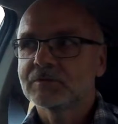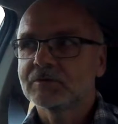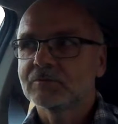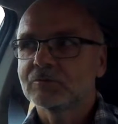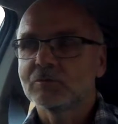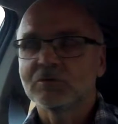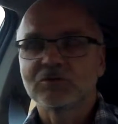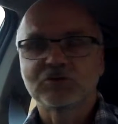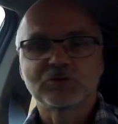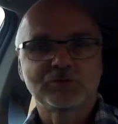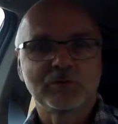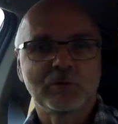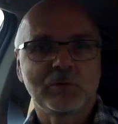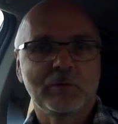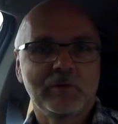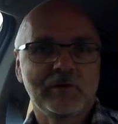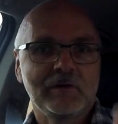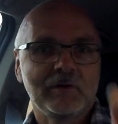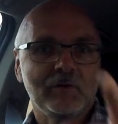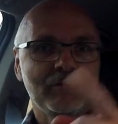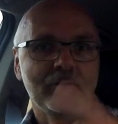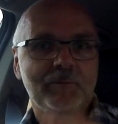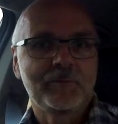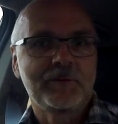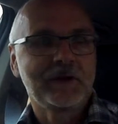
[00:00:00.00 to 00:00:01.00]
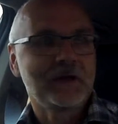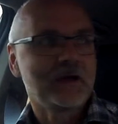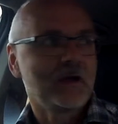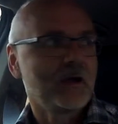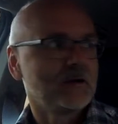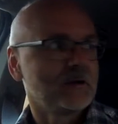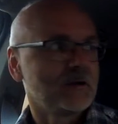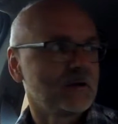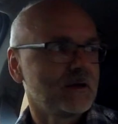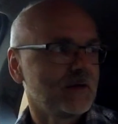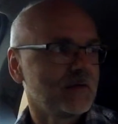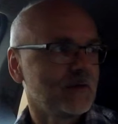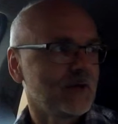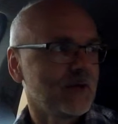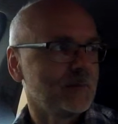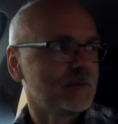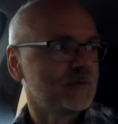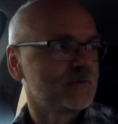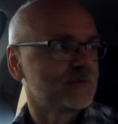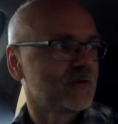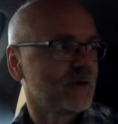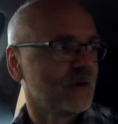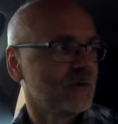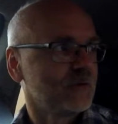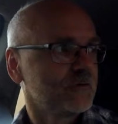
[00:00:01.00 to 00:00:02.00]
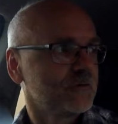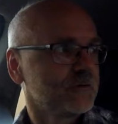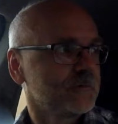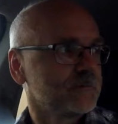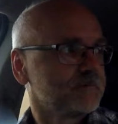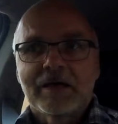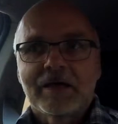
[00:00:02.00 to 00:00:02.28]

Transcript: which we will repair in another episode.